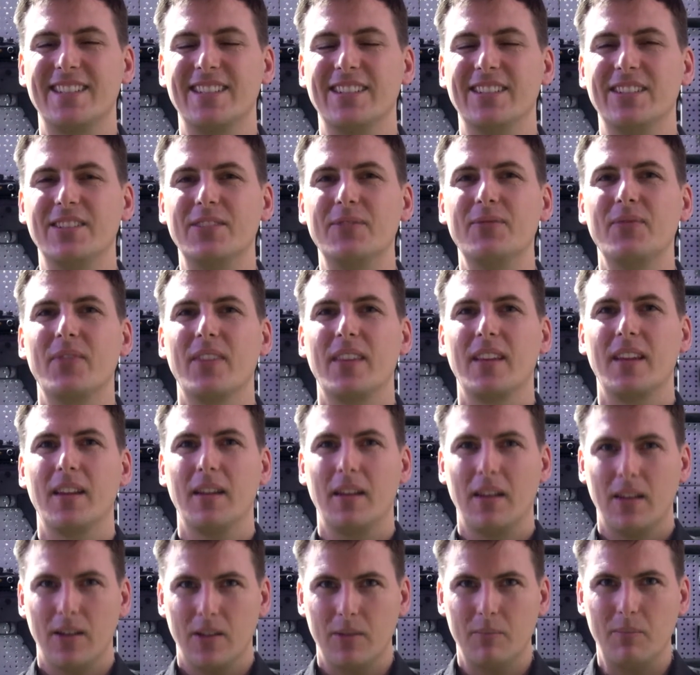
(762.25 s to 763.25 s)
So
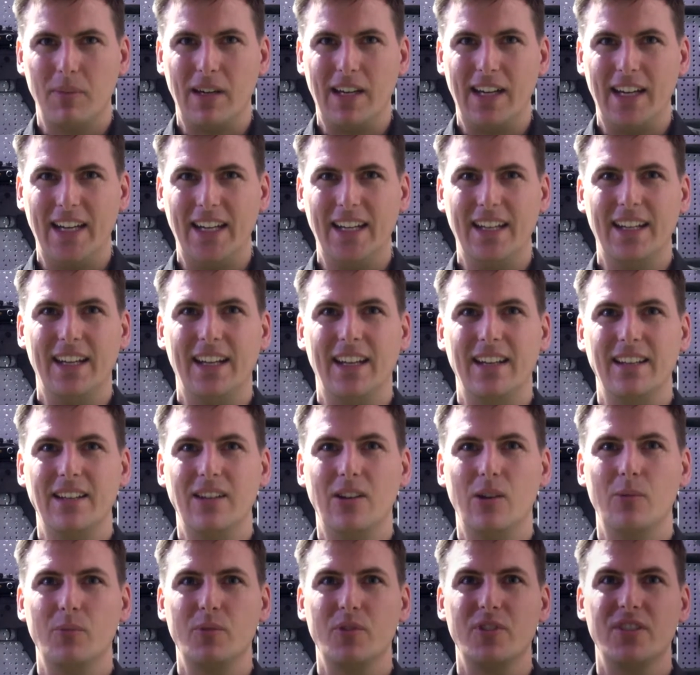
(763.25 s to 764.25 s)
goodbye and
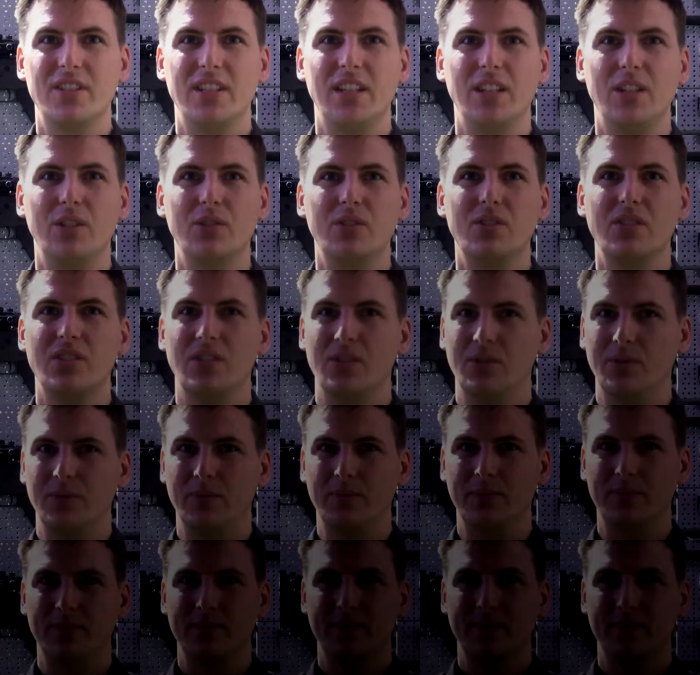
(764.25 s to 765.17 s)
hope to see you soon.